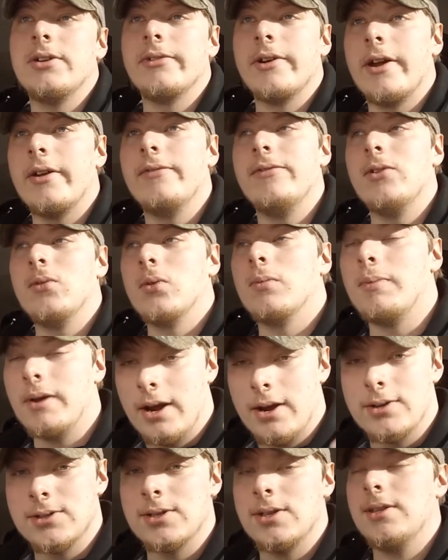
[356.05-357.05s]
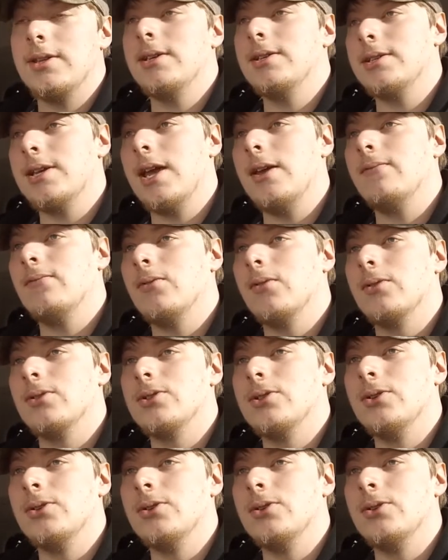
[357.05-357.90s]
I've got a few repairs on the skateboard